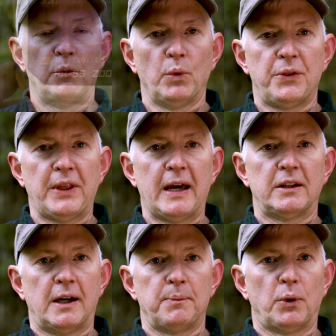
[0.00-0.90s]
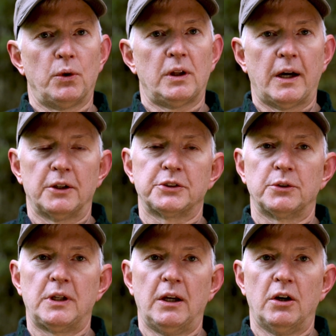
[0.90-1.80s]
and with that dipole I
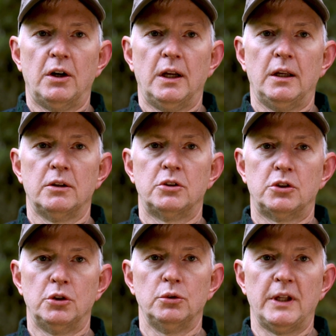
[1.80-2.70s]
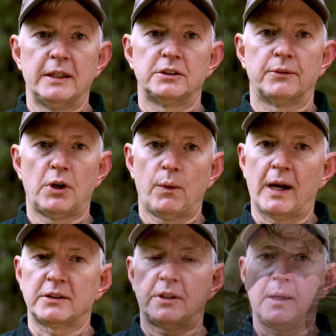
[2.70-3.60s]
also carry two lengths of coax